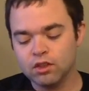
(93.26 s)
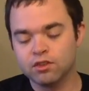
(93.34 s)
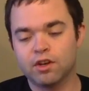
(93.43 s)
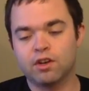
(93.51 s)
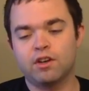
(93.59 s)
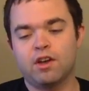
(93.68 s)

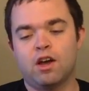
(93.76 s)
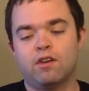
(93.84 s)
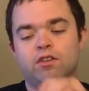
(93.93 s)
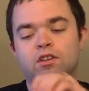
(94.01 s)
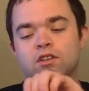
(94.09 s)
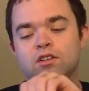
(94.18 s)
there you
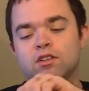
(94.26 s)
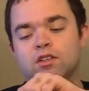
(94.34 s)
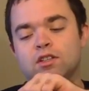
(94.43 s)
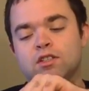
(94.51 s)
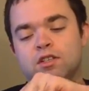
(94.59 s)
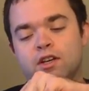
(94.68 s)
have it.
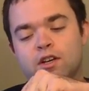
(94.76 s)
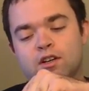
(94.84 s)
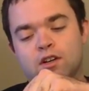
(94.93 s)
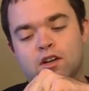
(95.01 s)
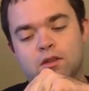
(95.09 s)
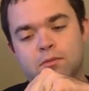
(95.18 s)
Let's take her
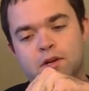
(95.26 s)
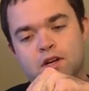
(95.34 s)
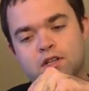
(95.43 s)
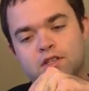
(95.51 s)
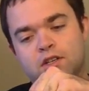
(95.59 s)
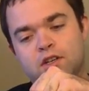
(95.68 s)
out of the
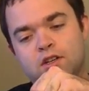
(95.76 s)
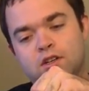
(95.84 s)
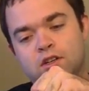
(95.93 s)
box here.